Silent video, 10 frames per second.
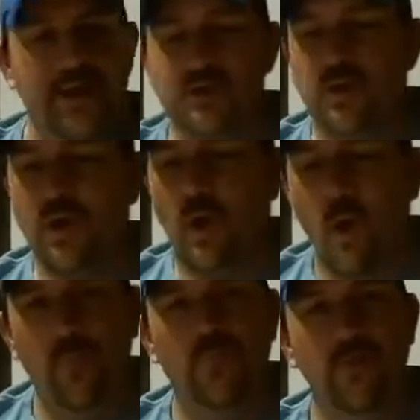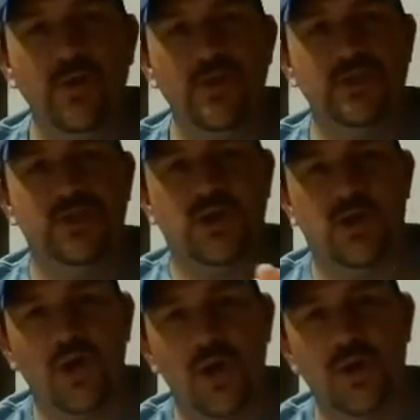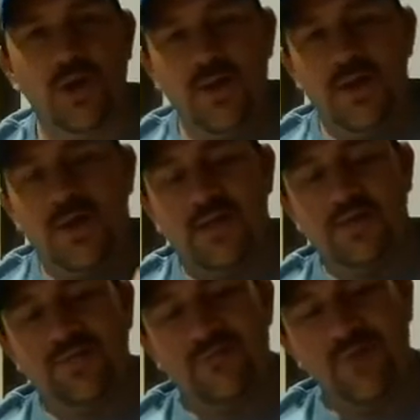So hopefully it's good, because if